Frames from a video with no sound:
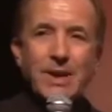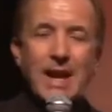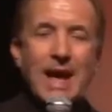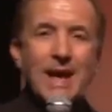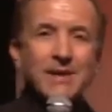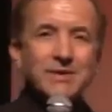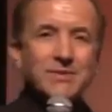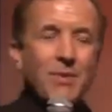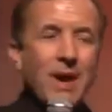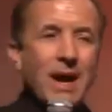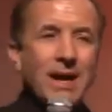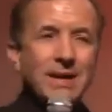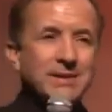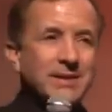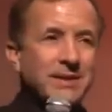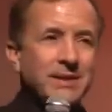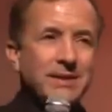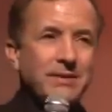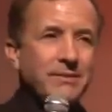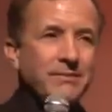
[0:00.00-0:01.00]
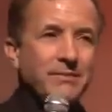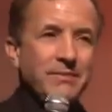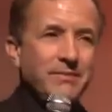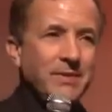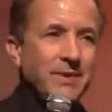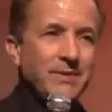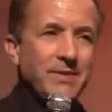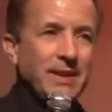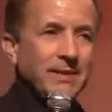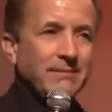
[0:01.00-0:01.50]
when asked, why is it you
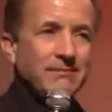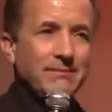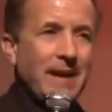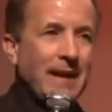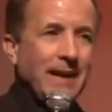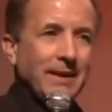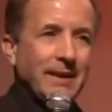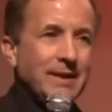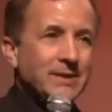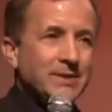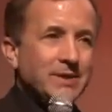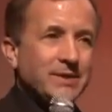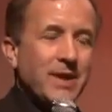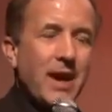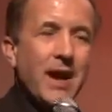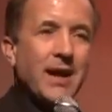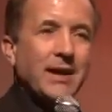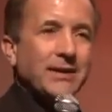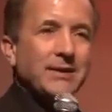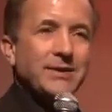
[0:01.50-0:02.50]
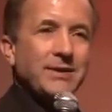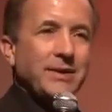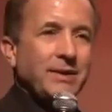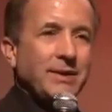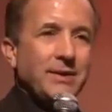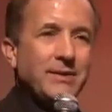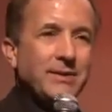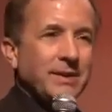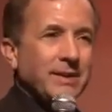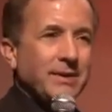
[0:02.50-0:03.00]
think aliens are talking to
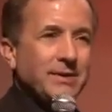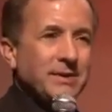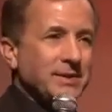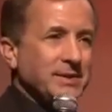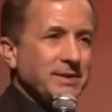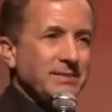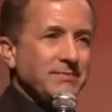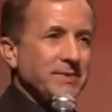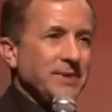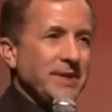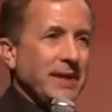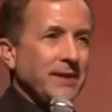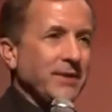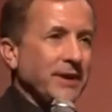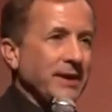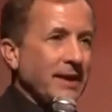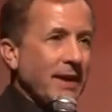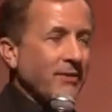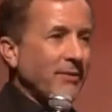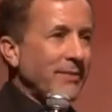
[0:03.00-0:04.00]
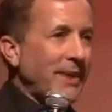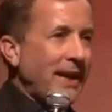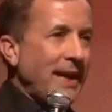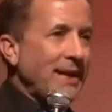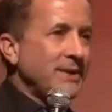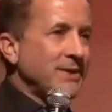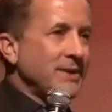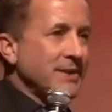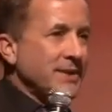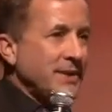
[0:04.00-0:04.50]
you and there's secret
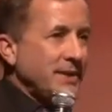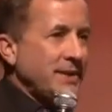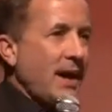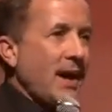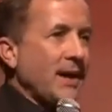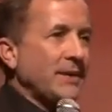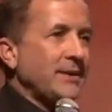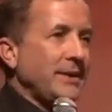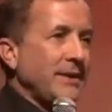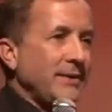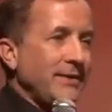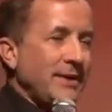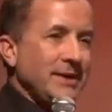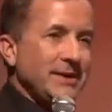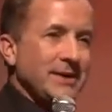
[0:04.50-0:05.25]
government agents that talk to you?